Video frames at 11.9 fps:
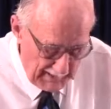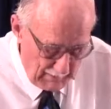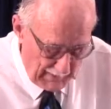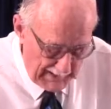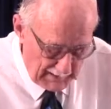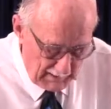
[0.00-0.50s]

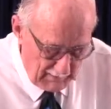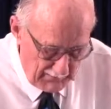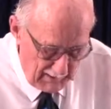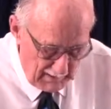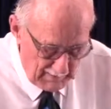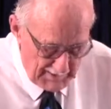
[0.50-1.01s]
Ellen White
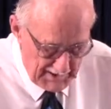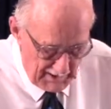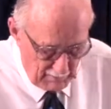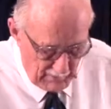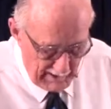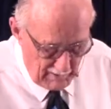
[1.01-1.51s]

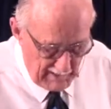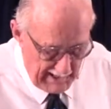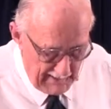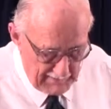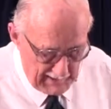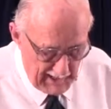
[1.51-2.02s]
confirms that we
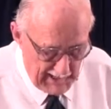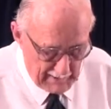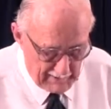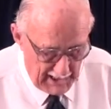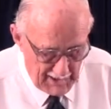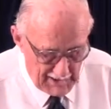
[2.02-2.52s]
all have a
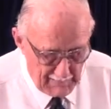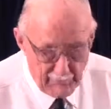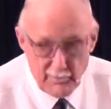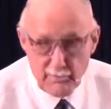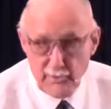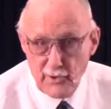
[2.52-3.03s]
carnal
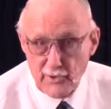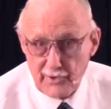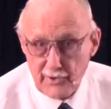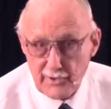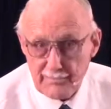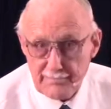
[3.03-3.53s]
nature from
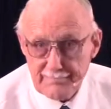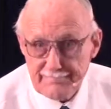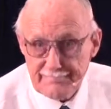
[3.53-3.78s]
birth.